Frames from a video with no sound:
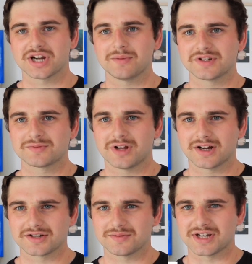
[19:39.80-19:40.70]
shameless
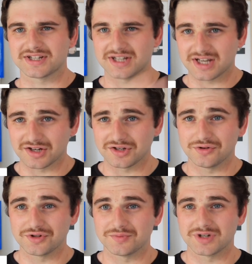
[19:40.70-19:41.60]
plug to my second
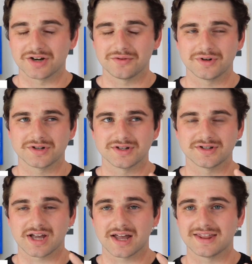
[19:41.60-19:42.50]
YouTube channel, which
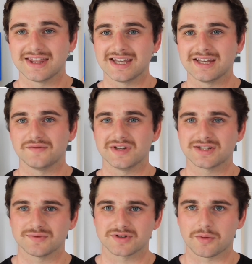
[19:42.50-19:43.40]
is the
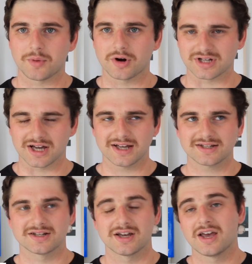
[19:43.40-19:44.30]
Investing with Tom
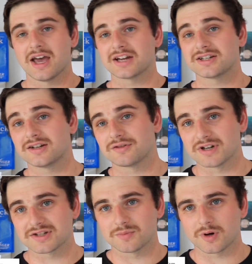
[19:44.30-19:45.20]
podcast. I actually did a
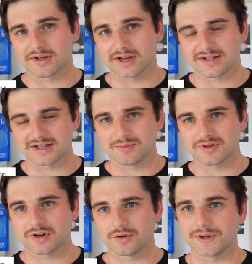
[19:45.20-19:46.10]
recent podcast
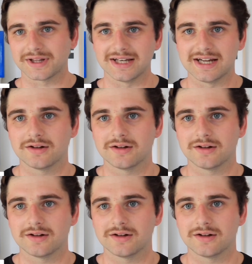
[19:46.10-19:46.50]
episode with